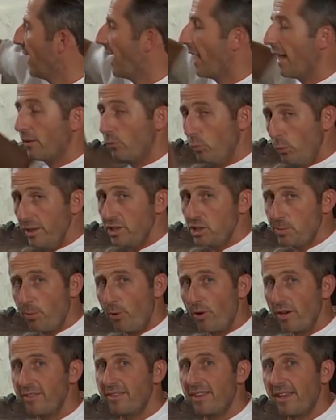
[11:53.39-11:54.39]
at which
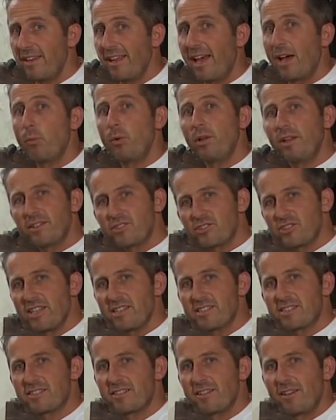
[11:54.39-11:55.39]
point then I will
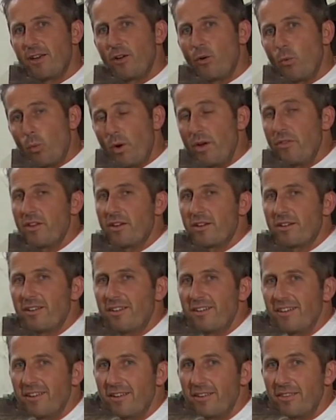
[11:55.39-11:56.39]
assess whether
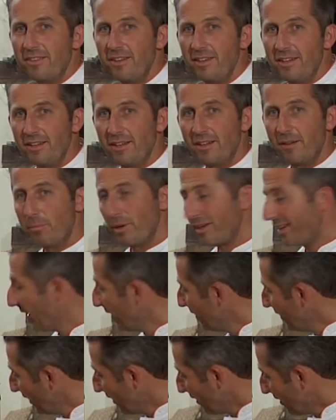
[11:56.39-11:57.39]
the
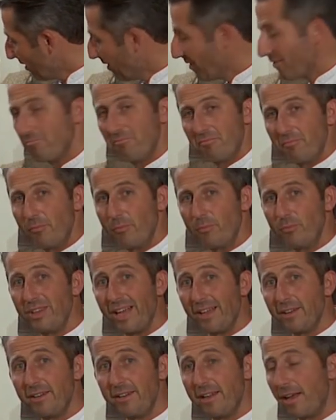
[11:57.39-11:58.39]
baguette is
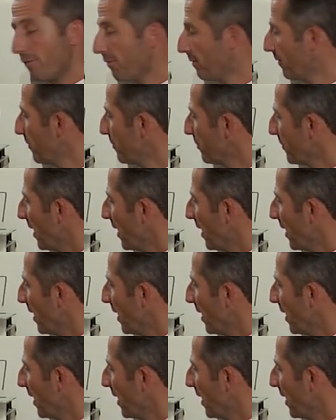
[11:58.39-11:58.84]
done enough.